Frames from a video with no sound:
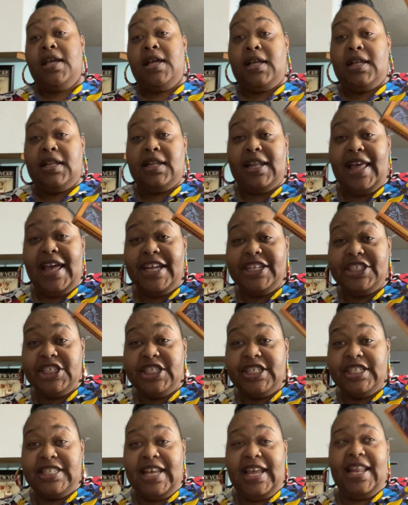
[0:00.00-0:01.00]

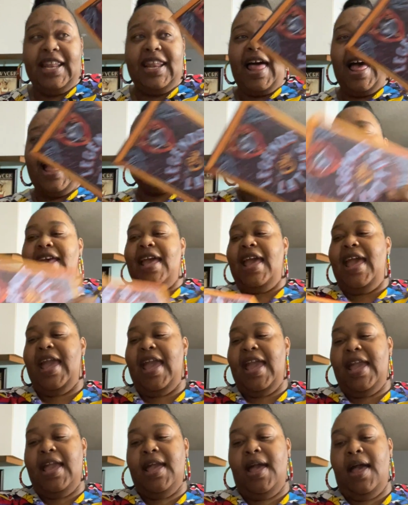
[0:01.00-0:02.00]
Legends and
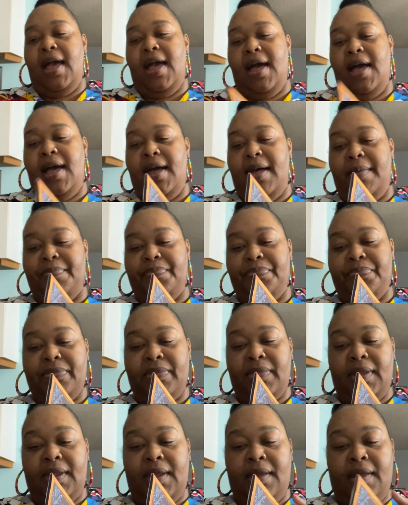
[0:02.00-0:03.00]
Latte. Um,
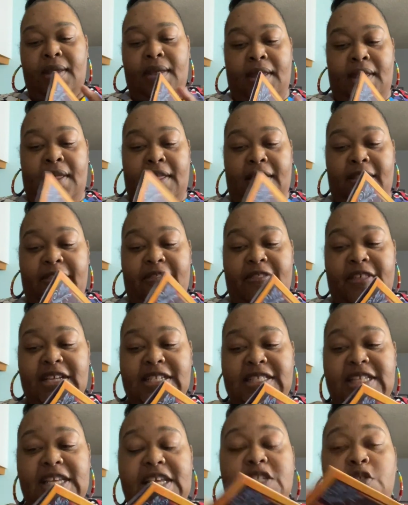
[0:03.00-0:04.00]

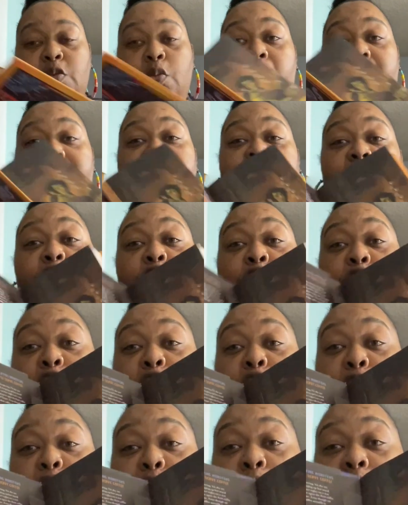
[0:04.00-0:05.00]
this is what the
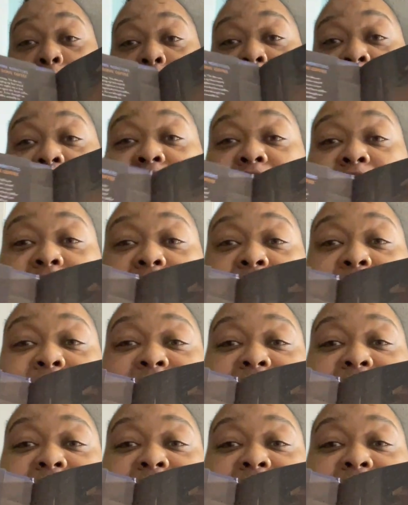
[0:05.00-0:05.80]
new cover looks